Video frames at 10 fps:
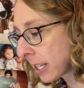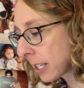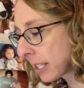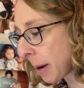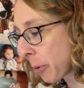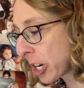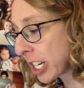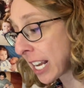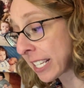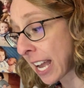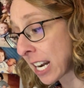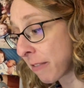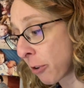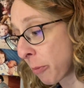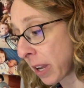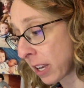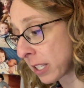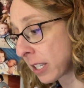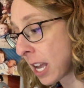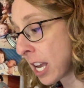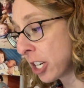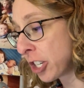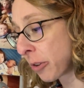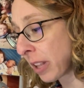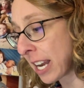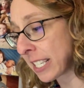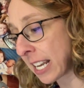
Separation anxiety phobias, generalized